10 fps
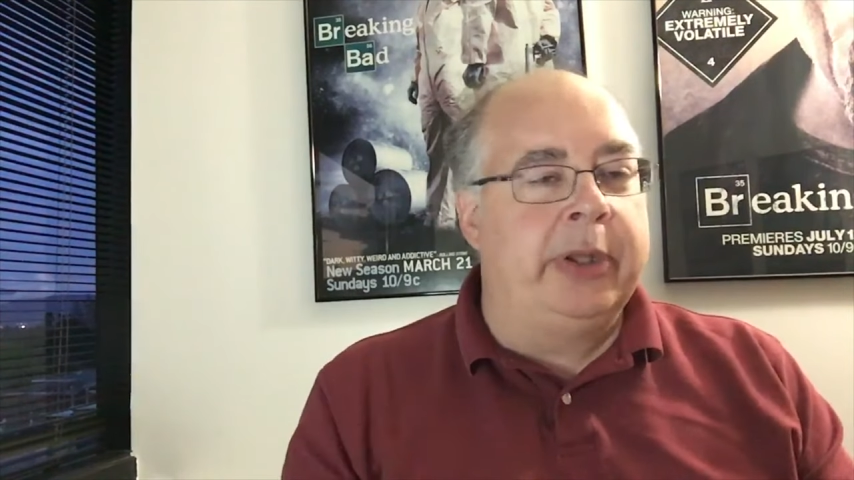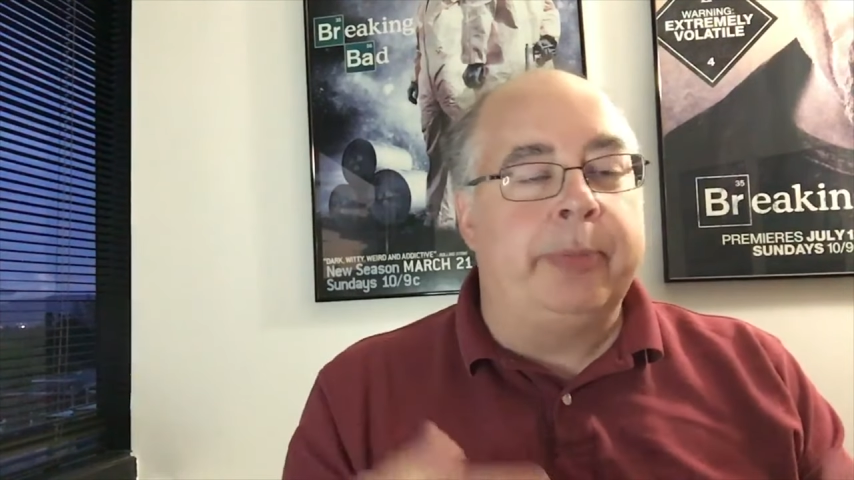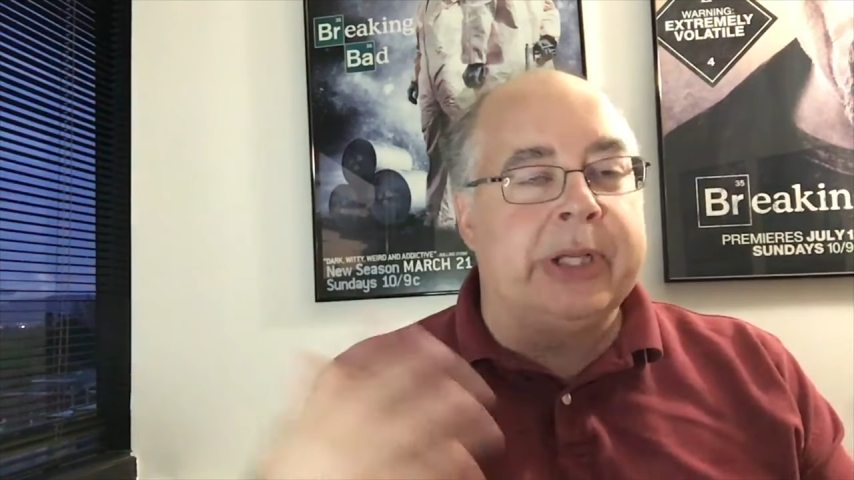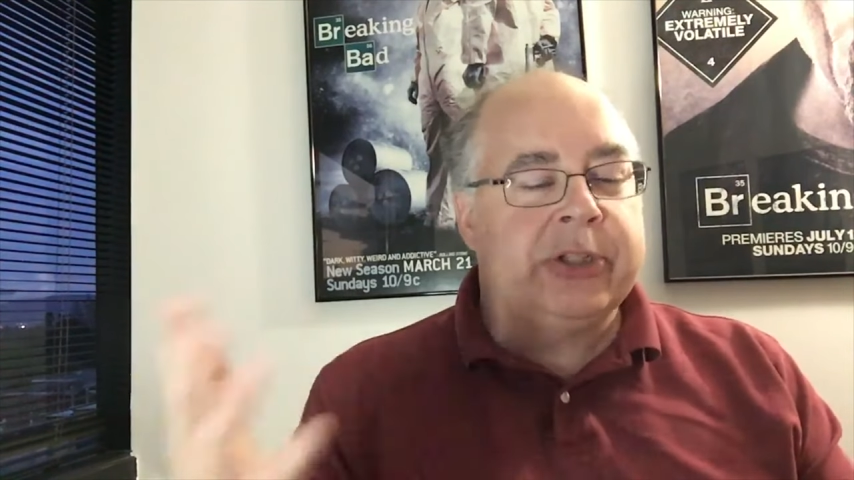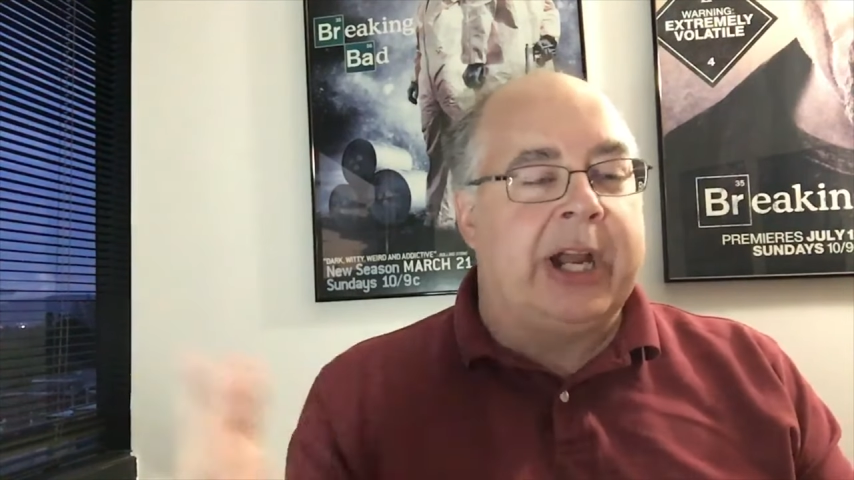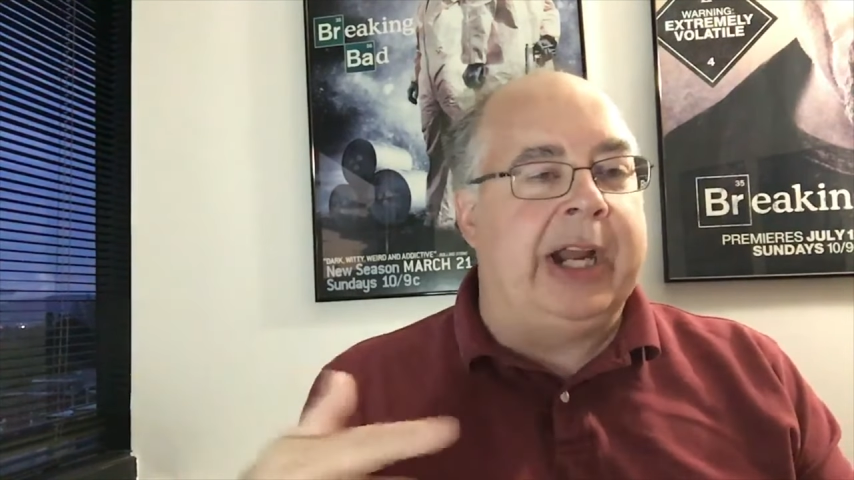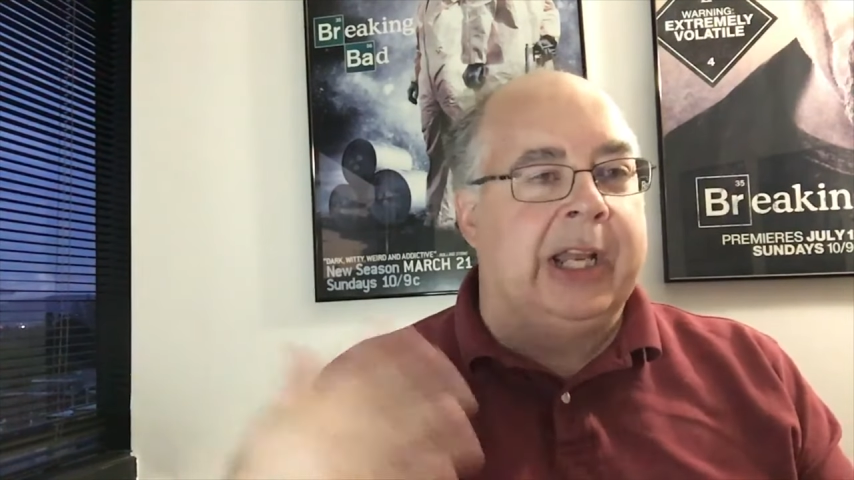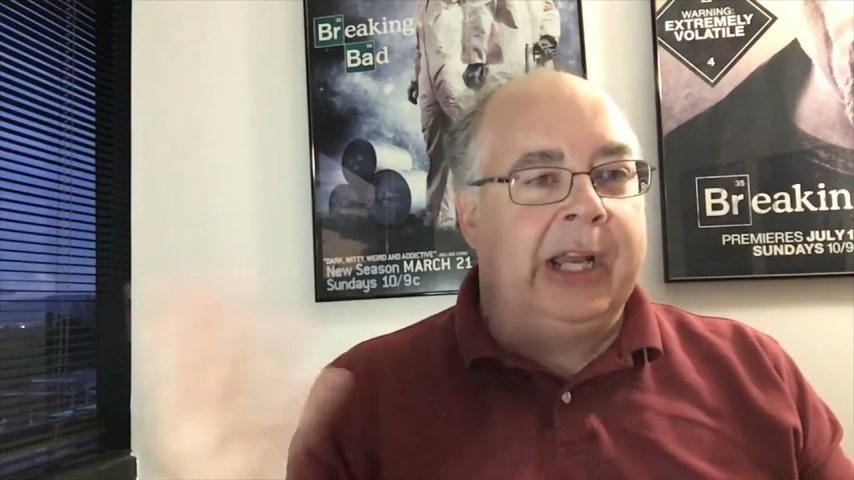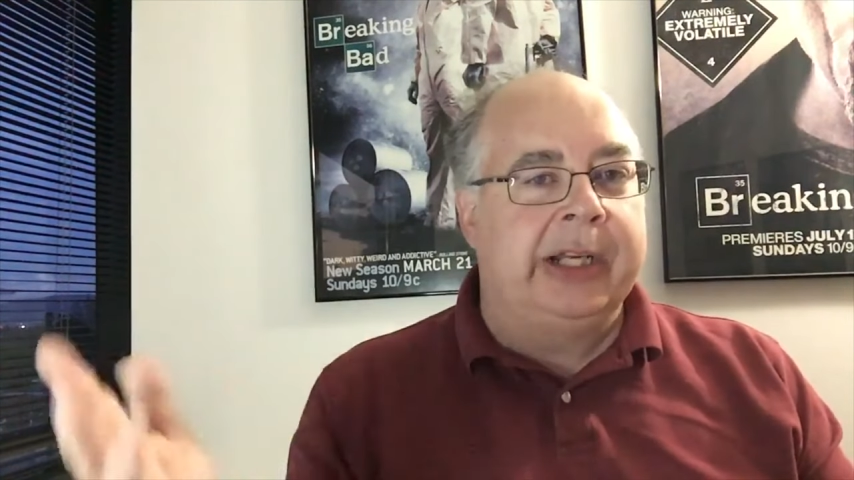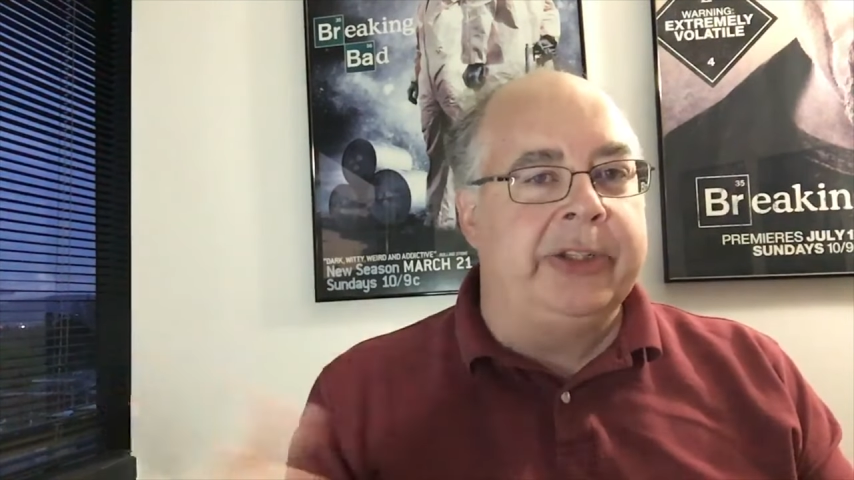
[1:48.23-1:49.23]
They'll pitch
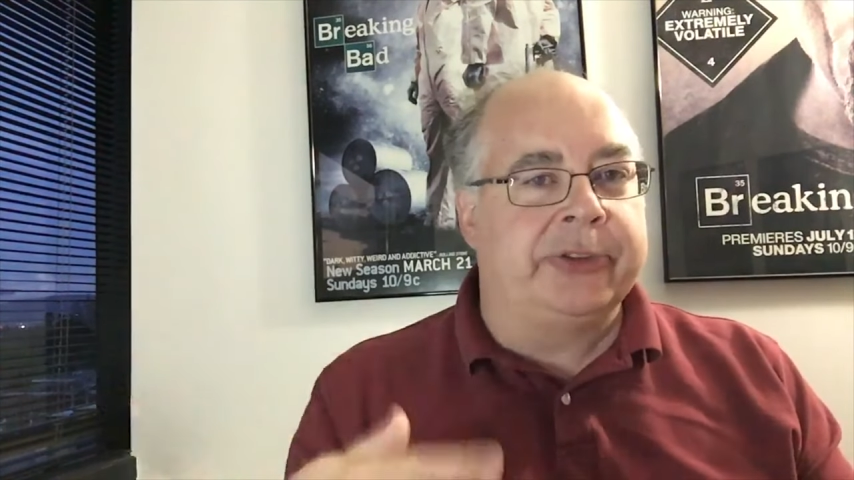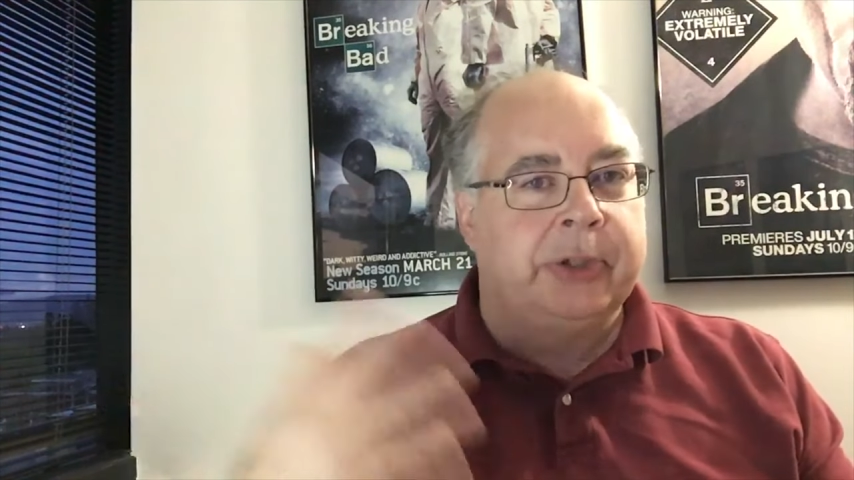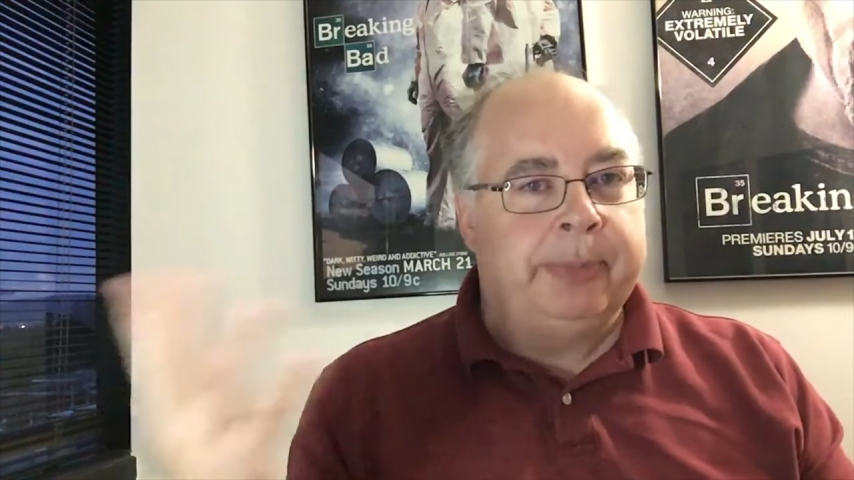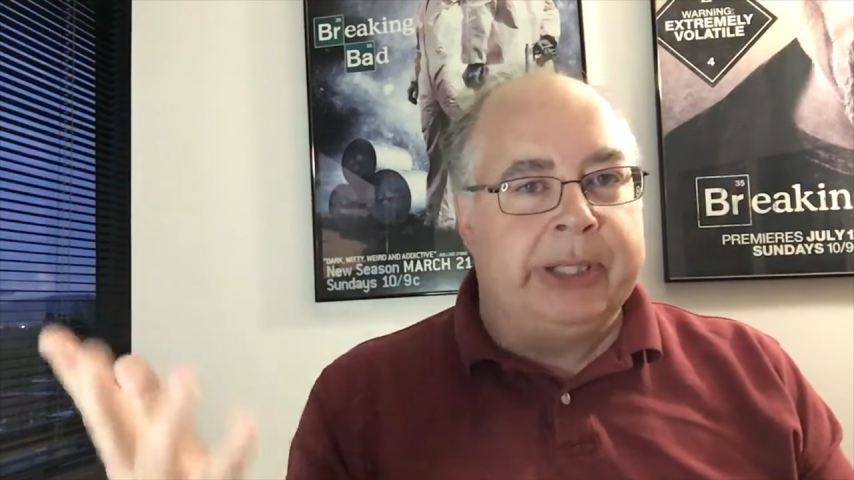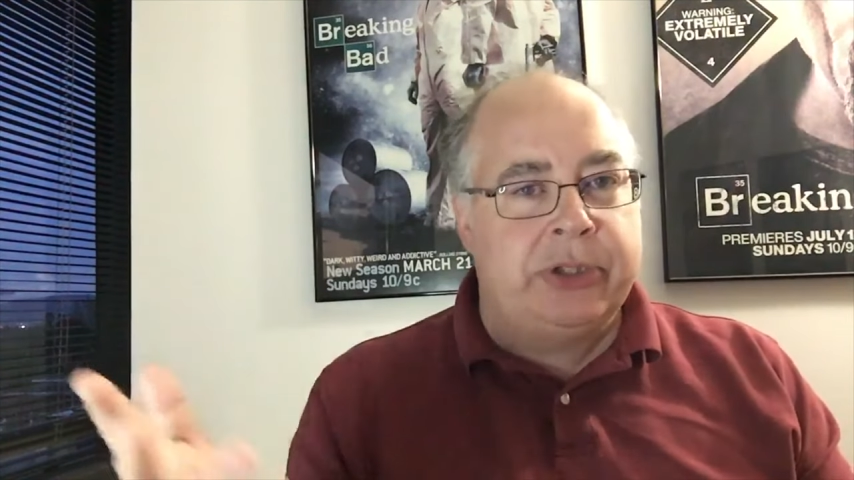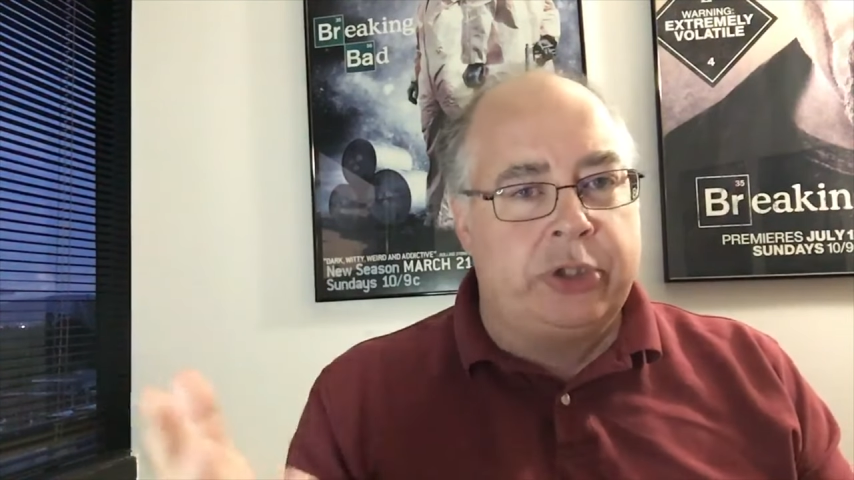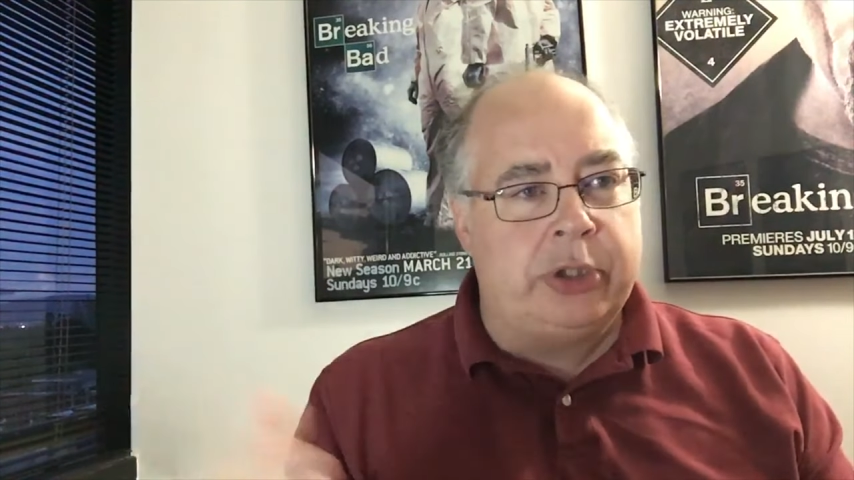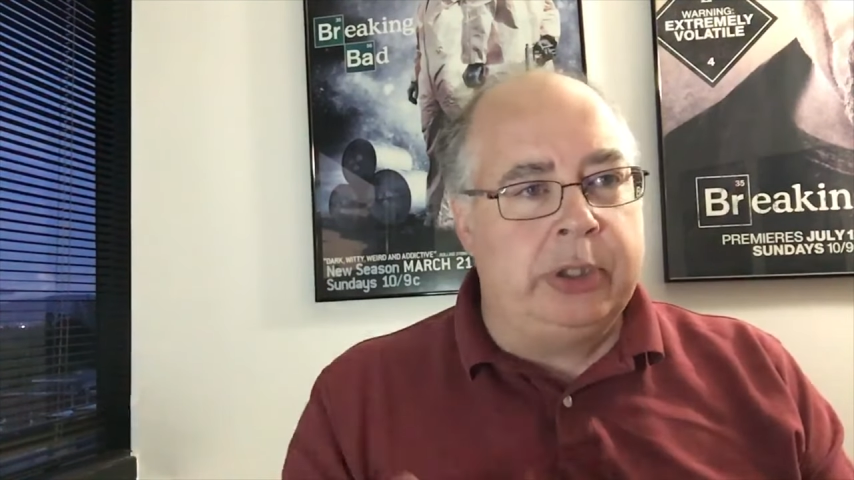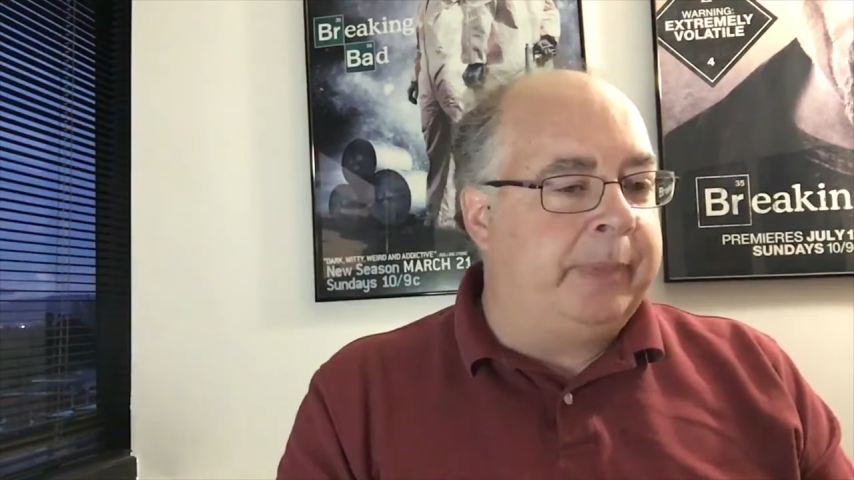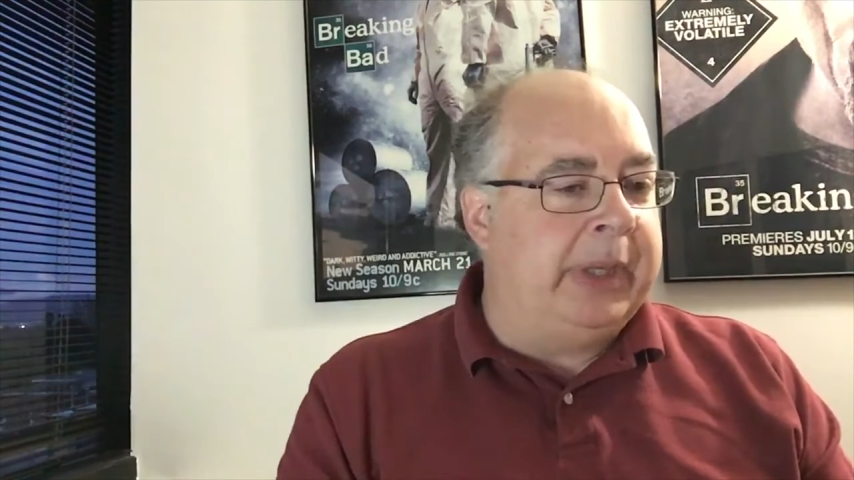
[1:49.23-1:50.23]
dialogue and just sort of pitch